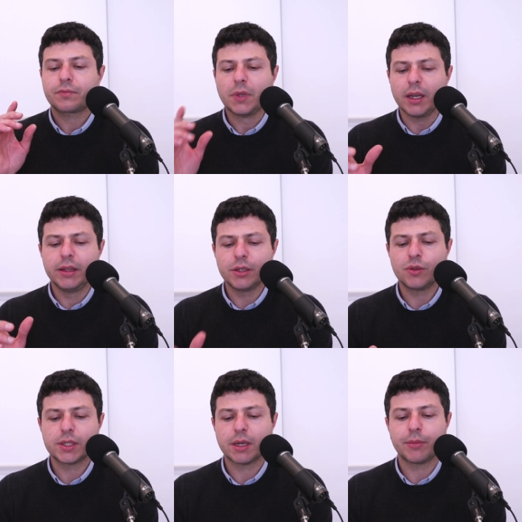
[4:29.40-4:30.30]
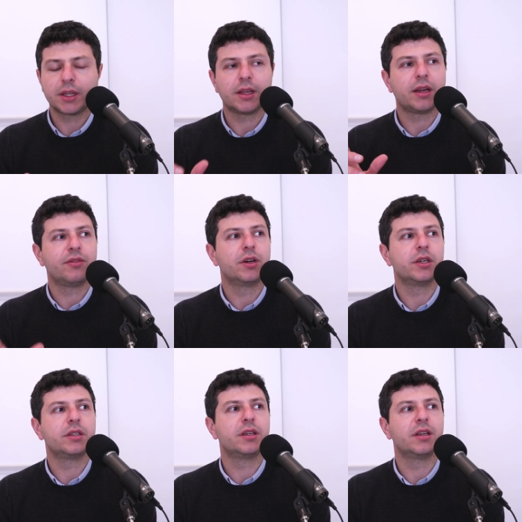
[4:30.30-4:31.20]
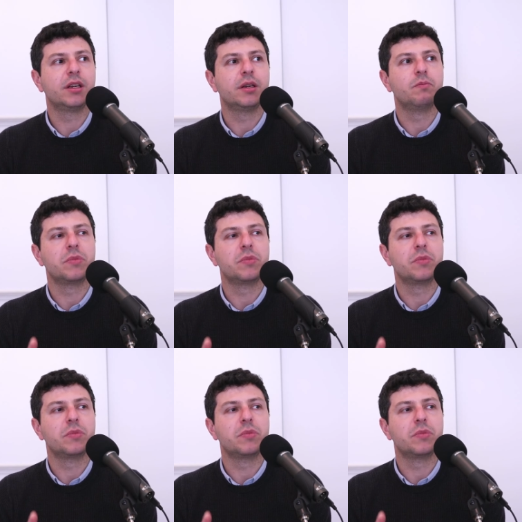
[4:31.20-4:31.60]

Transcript: and this was something that i've heard um,